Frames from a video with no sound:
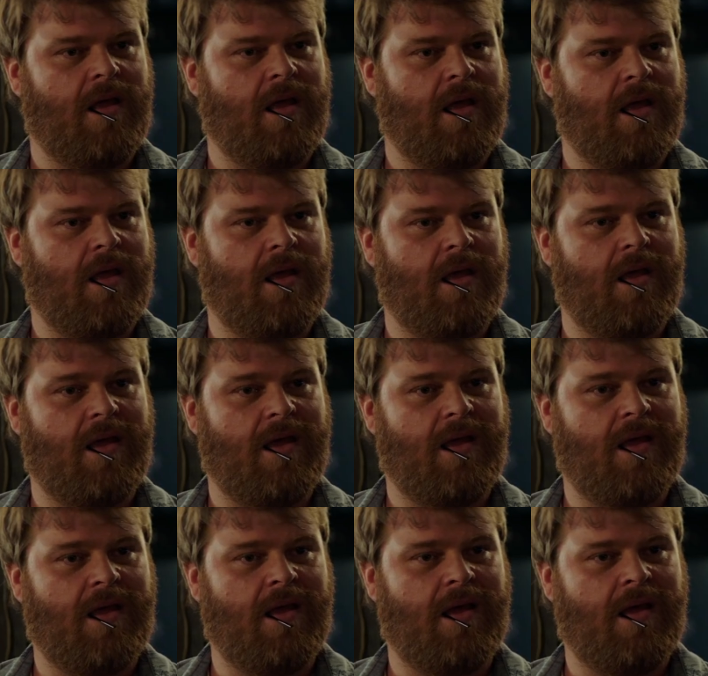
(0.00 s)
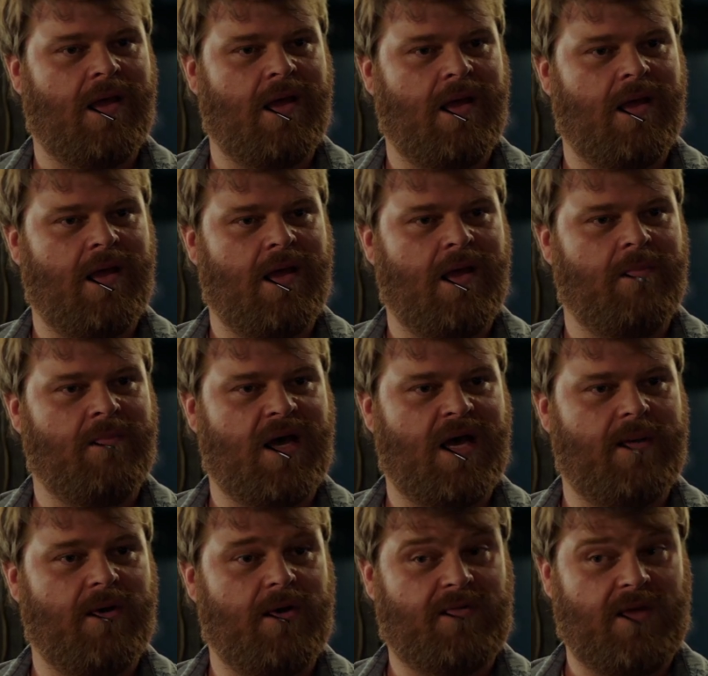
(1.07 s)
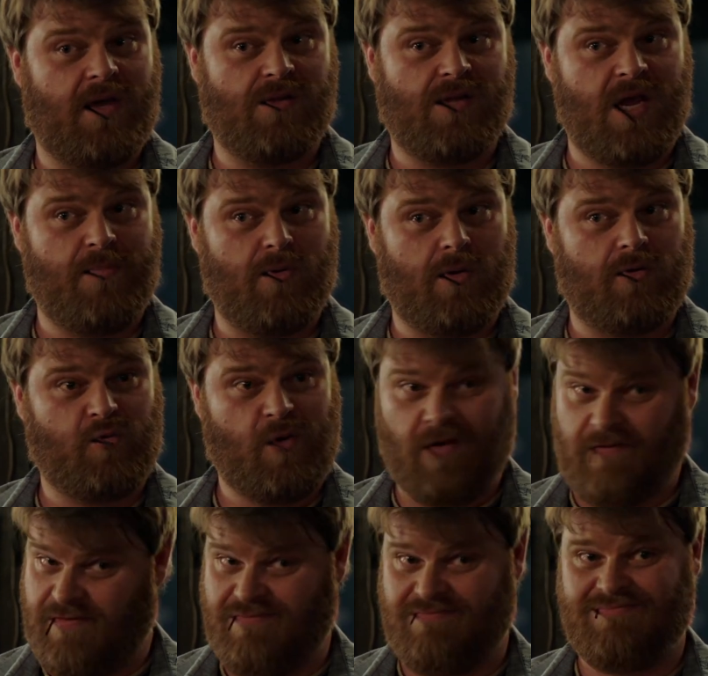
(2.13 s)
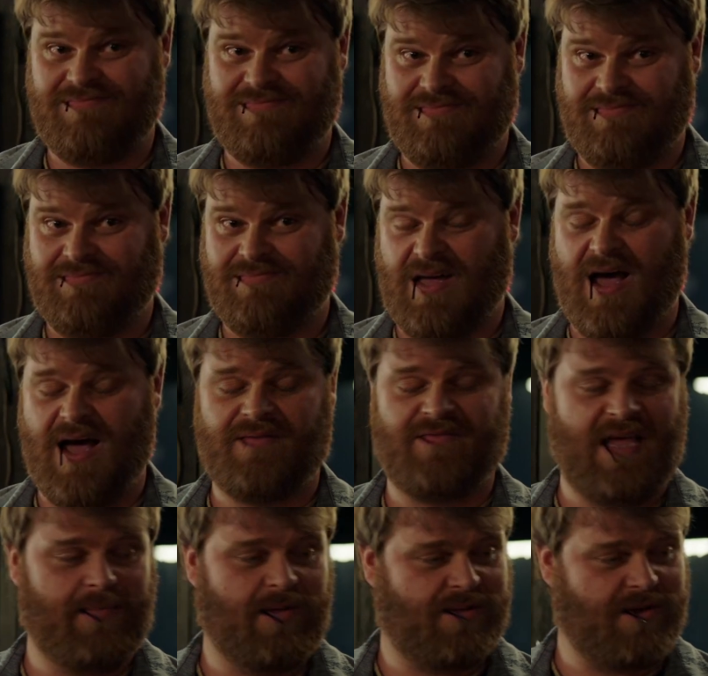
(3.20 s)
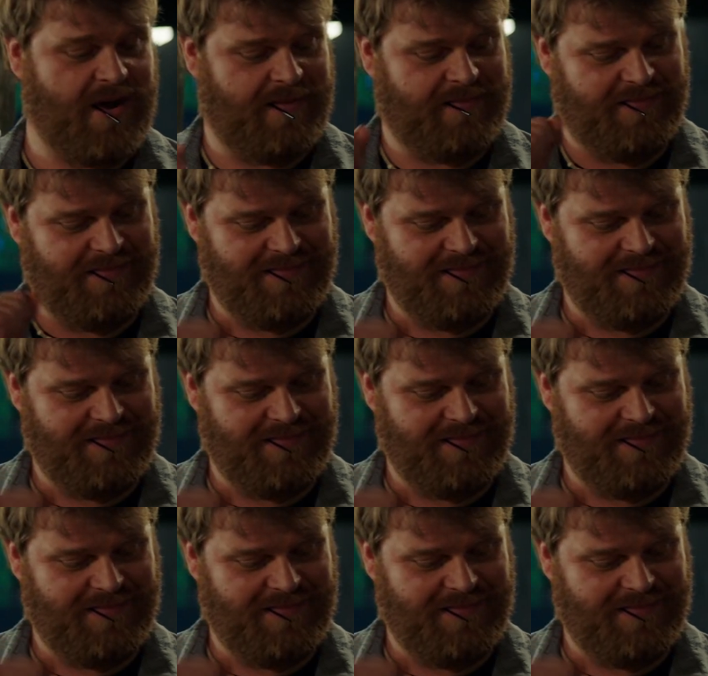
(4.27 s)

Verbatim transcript: Well, none of us have birthdays in May. My birthday is April 12th. None of us. Damn it, sorry.